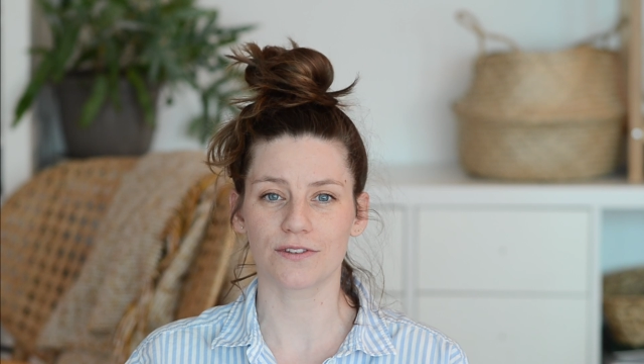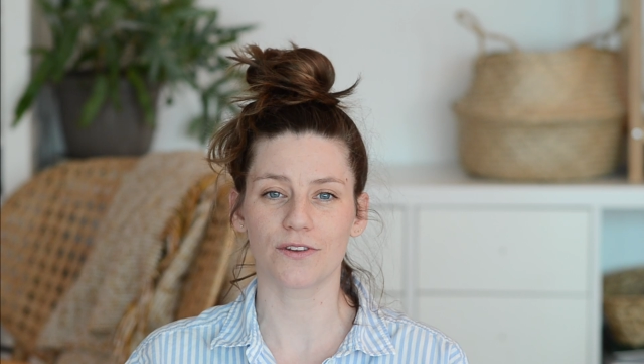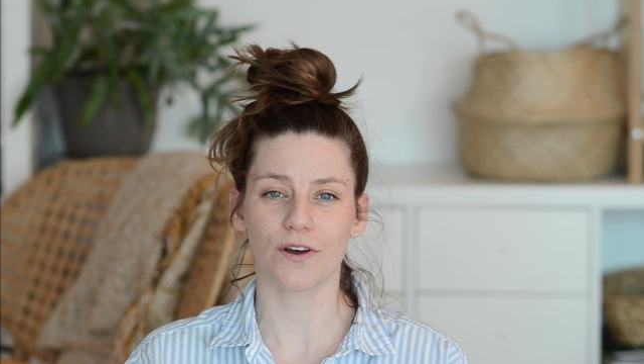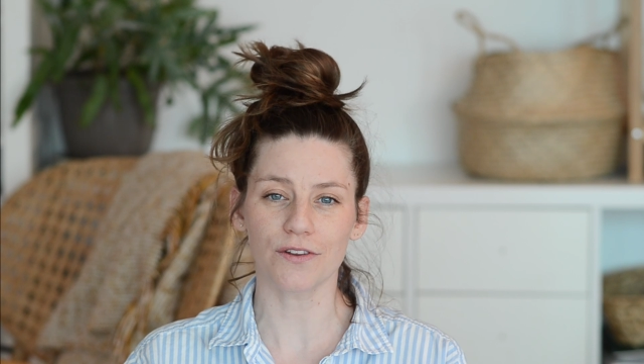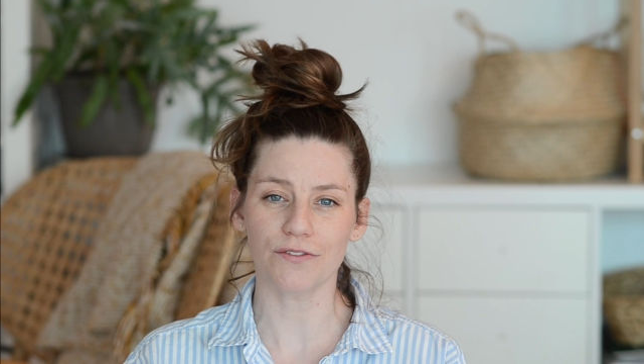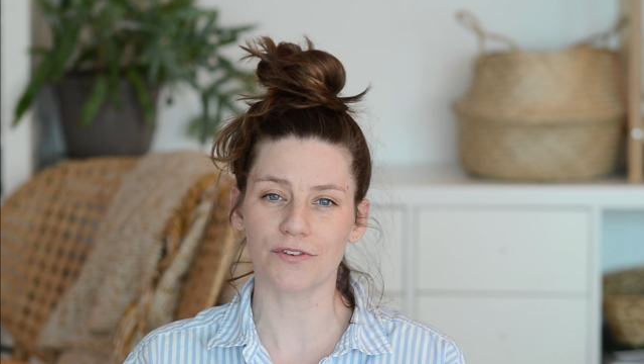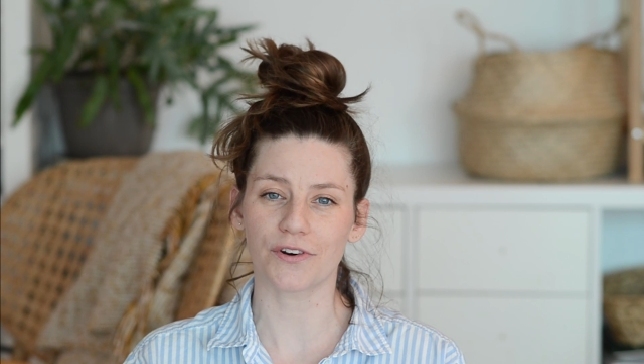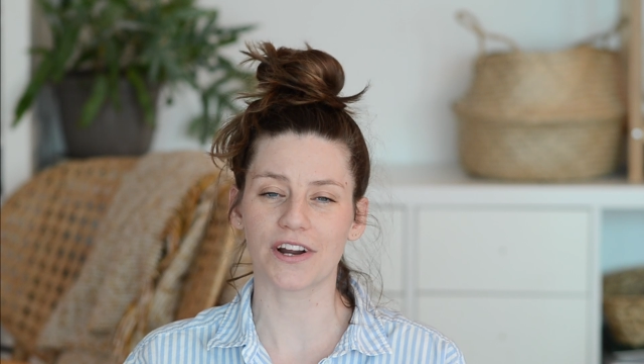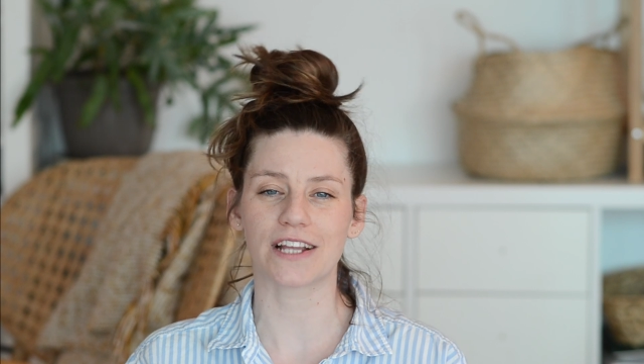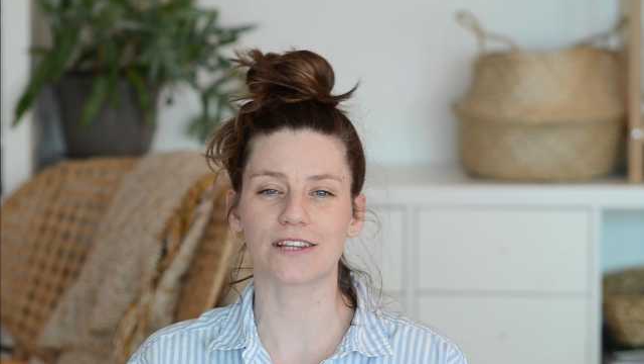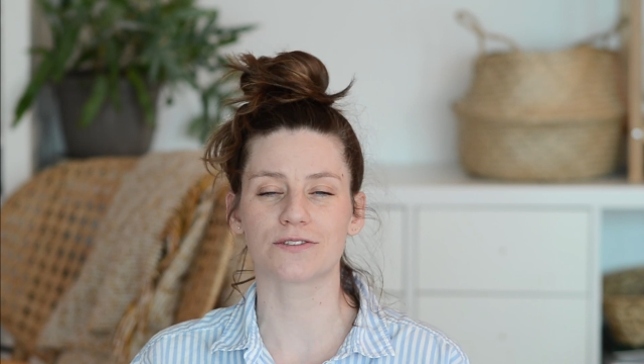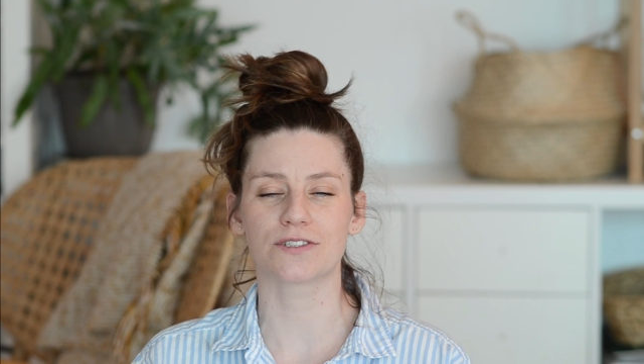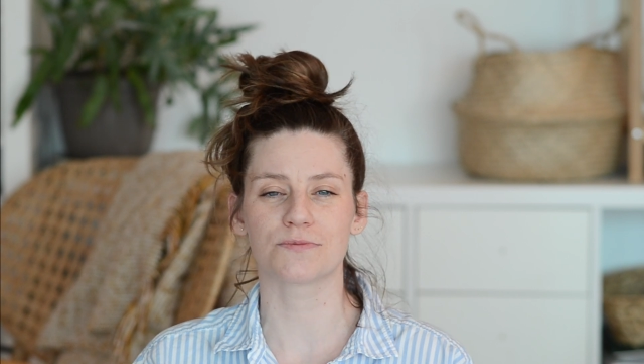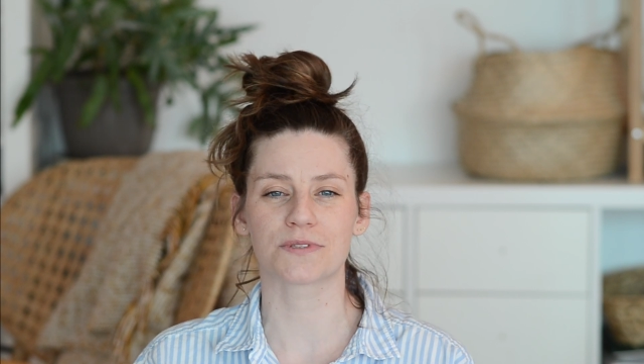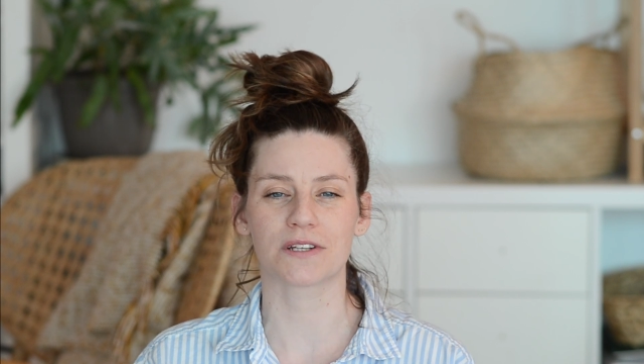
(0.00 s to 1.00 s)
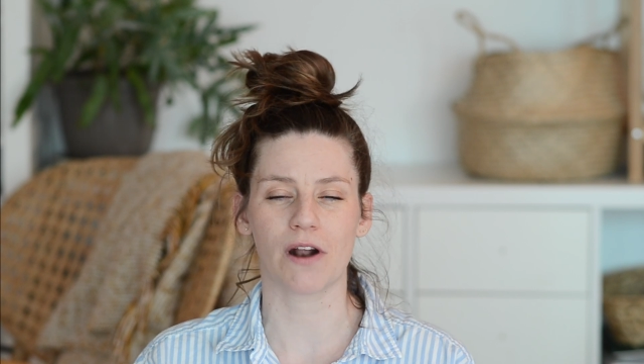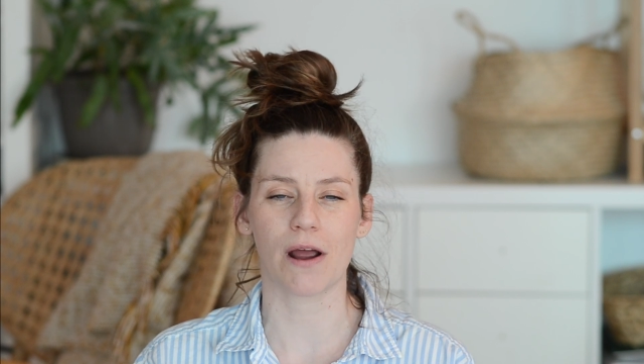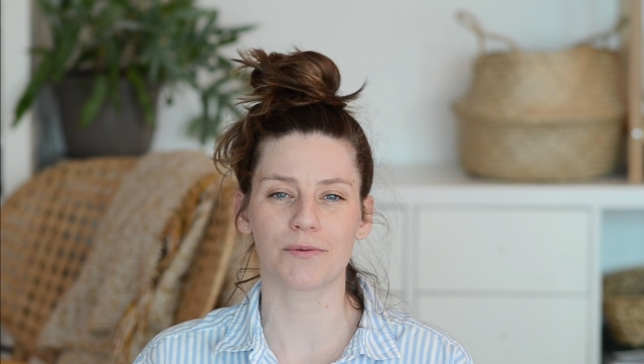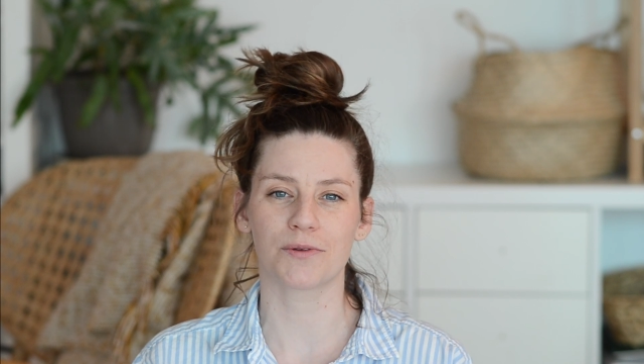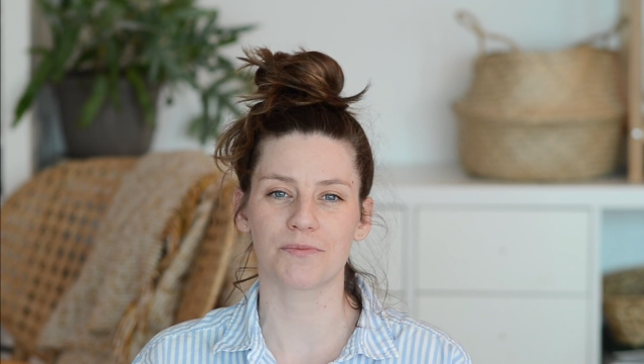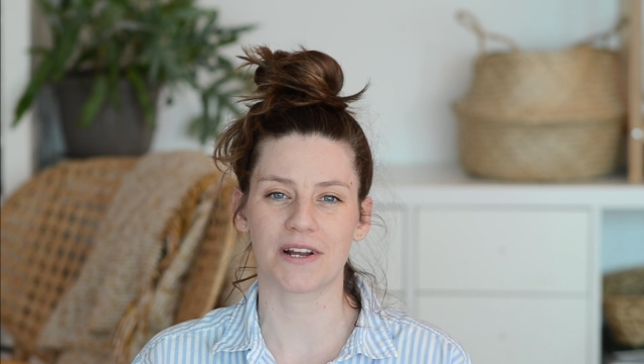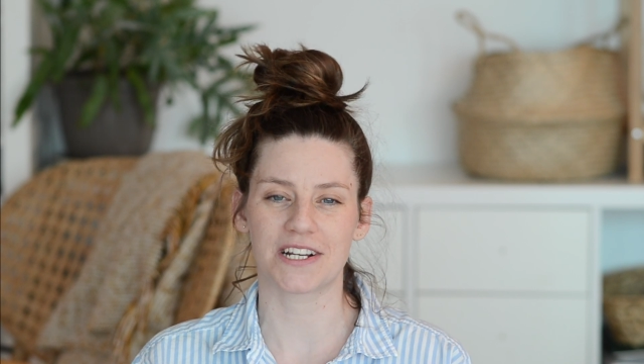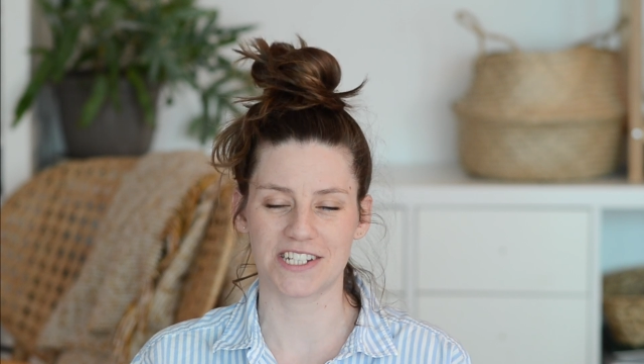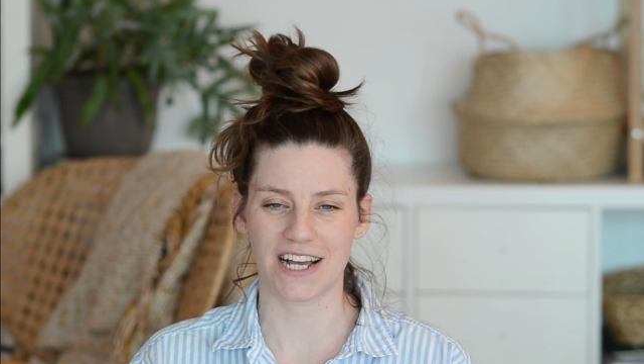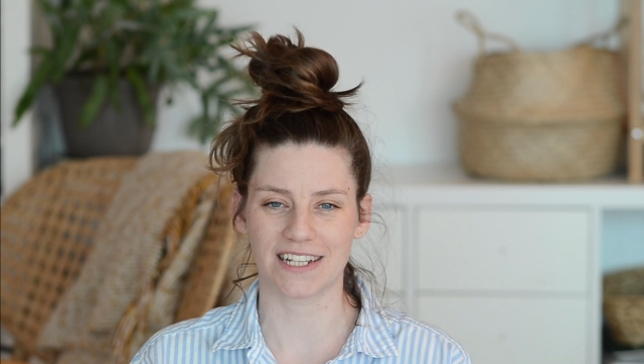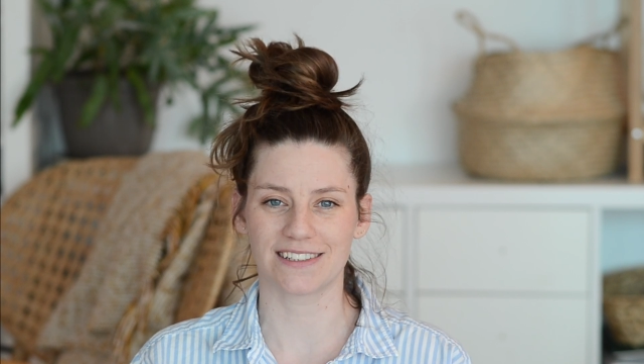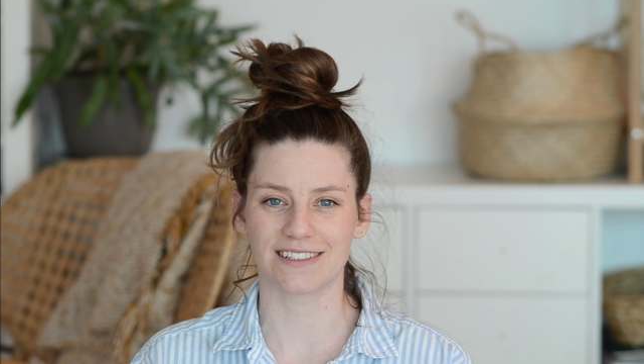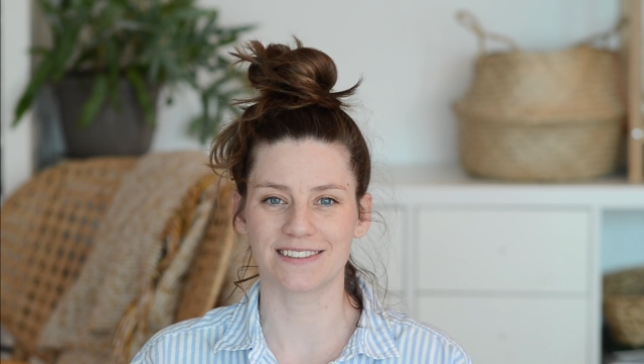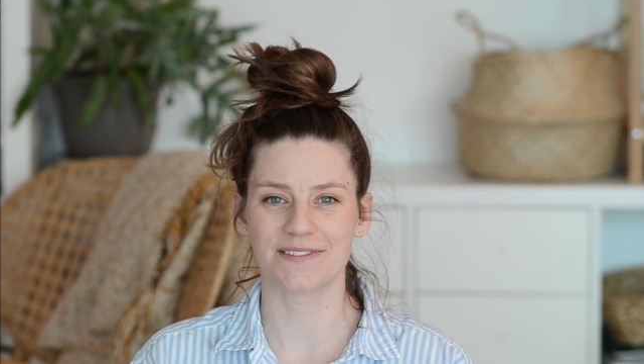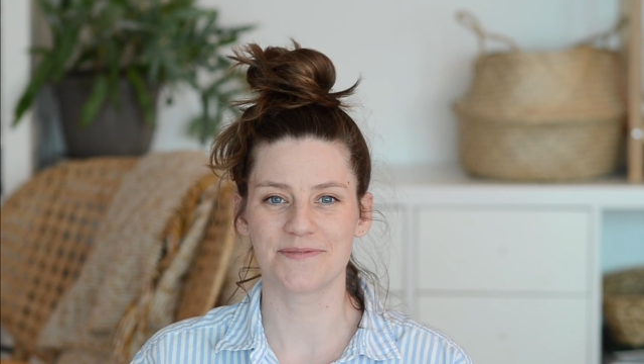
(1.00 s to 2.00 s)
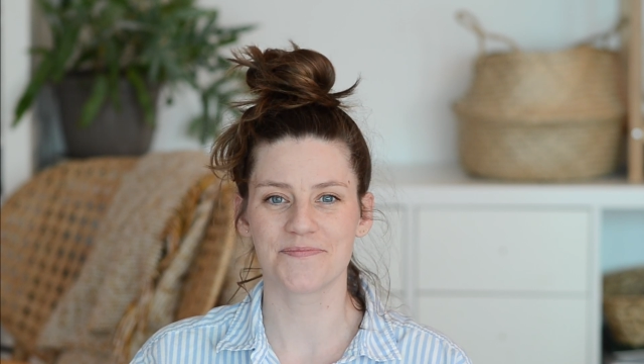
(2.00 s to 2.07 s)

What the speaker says: don't forget to subscribe to my channel.